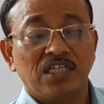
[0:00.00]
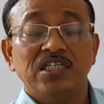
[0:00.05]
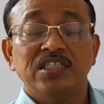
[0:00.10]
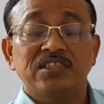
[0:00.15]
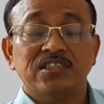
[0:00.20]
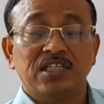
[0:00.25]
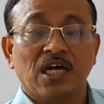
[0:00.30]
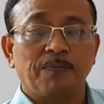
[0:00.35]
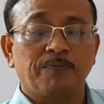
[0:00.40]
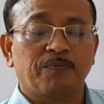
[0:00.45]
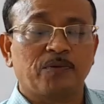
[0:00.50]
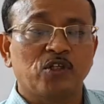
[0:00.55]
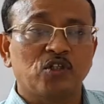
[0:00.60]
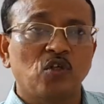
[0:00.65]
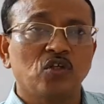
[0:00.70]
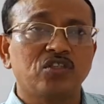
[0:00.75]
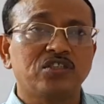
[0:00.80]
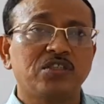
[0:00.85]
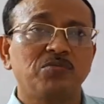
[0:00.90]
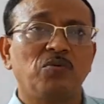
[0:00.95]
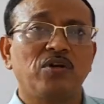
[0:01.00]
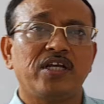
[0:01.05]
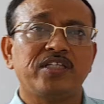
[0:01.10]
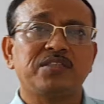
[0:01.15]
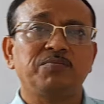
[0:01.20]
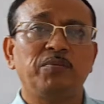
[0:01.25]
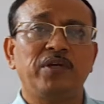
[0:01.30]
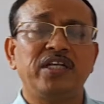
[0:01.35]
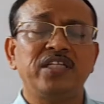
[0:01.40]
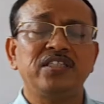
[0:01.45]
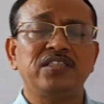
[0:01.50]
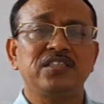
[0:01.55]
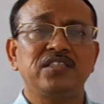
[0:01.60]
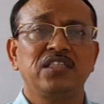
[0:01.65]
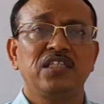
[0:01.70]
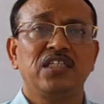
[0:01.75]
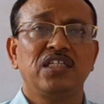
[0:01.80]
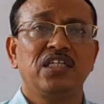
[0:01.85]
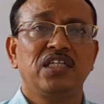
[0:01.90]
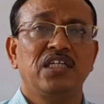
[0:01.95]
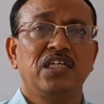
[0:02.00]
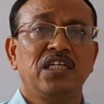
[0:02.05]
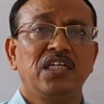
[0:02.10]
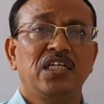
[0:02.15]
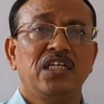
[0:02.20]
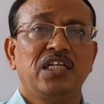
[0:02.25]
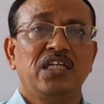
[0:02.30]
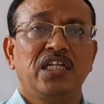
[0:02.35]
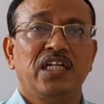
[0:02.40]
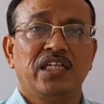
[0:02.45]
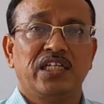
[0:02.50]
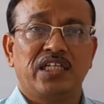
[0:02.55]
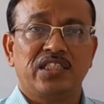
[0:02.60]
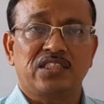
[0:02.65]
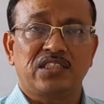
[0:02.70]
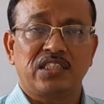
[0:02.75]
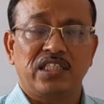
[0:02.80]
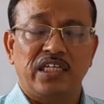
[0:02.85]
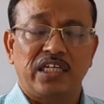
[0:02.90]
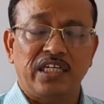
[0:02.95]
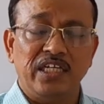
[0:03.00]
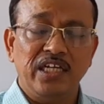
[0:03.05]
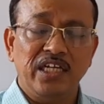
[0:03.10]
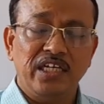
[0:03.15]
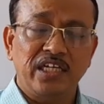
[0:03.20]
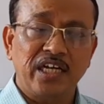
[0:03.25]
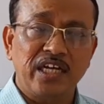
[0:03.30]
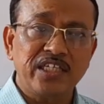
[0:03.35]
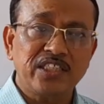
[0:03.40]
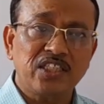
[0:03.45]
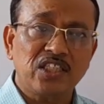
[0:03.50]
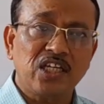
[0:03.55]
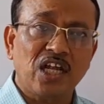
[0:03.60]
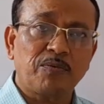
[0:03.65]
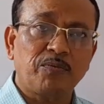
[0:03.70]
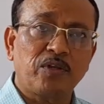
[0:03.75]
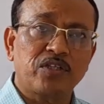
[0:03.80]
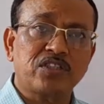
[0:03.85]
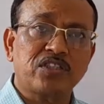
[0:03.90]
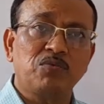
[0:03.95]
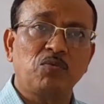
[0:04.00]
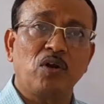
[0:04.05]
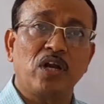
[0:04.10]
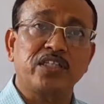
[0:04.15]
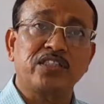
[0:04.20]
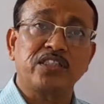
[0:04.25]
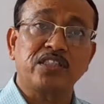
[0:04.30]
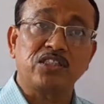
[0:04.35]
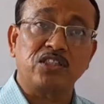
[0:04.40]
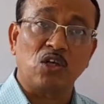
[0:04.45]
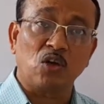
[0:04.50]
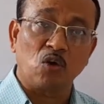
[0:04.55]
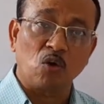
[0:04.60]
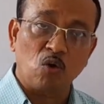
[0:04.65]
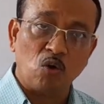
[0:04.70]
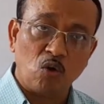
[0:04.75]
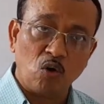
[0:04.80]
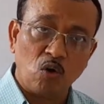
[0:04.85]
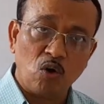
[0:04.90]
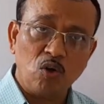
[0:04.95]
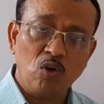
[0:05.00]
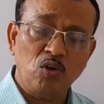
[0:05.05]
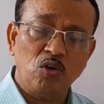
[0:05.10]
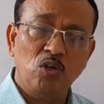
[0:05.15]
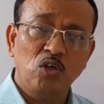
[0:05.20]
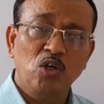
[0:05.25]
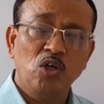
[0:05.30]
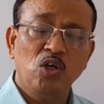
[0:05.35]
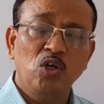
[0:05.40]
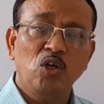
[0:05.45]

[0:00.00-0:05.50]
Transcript: Subthreshold stimulus means the intensity of the stimulus is low,